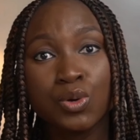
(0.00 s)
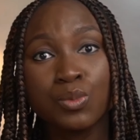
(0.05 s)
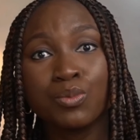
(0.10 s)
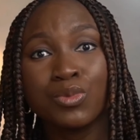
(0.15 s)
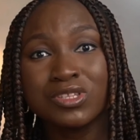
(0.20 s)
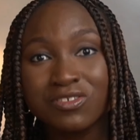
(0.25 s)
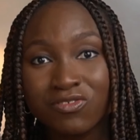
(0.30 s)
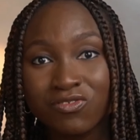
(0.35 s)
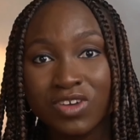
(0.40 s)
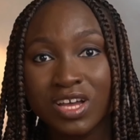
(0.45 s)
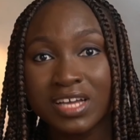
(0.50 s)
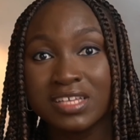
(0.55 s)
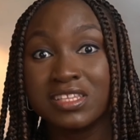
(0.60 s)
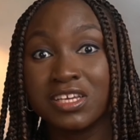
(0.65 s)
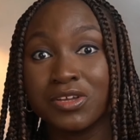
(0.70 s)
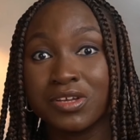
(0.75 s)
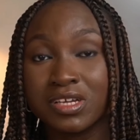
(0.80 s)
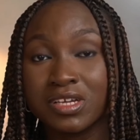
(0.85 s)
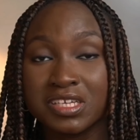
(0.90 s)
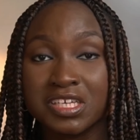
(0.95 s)
but the fact that
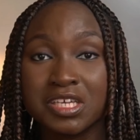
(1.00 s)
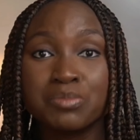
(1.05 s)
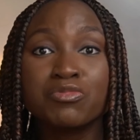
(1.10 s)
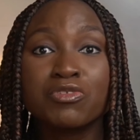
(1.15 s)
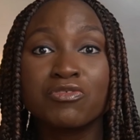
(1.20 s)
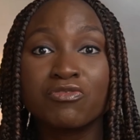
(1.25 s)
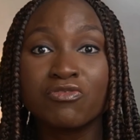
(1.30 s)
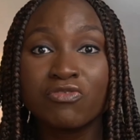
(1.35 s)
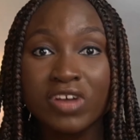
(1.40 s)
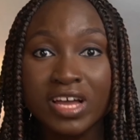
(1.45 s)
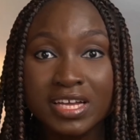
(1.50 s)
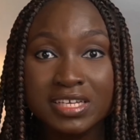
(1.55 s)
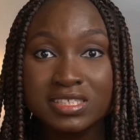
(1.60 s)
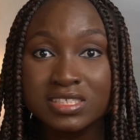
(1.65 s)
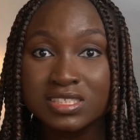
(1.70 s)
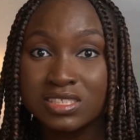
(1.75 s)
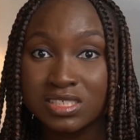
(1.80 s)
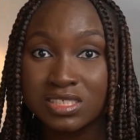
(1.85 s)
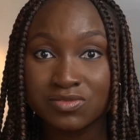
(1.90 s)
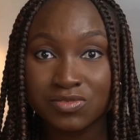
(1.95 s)
you can keep
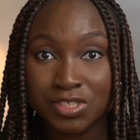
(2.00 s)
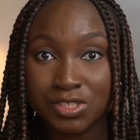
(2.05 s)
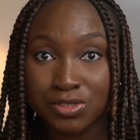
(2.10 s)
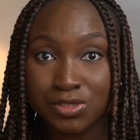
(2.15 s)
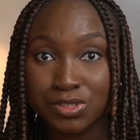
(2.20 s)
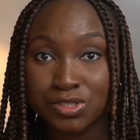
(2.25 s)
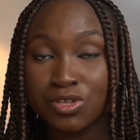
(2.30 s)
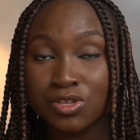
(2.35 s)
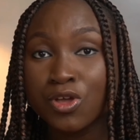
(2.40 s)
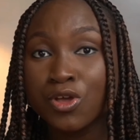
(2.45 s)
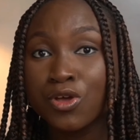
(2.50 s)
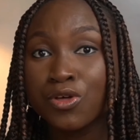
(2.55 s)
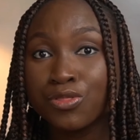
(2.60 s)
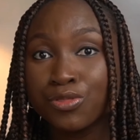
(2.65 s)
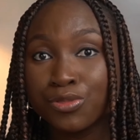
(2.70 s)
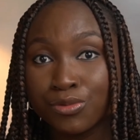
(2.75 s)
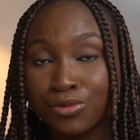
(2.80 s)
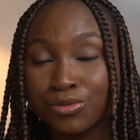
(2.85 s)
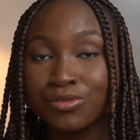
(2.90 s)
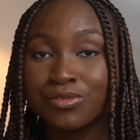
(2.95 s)
refining these videos
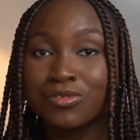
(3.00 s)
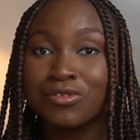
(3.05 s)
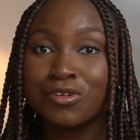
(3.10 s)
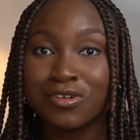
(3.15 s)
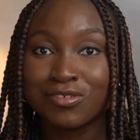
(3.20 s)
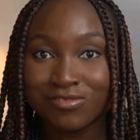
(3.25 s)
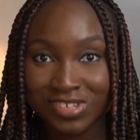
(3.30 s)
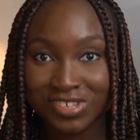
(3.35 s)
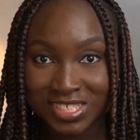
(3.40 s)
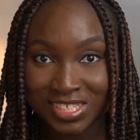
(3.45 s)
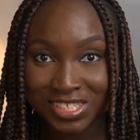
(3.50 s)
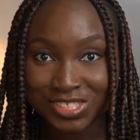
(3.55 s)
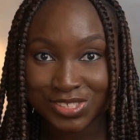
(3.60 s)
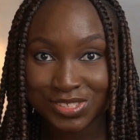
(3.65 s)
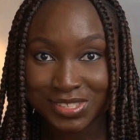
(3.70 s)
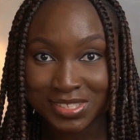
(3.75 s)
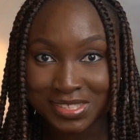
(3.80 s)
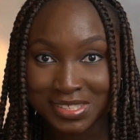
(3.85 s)
through conversations.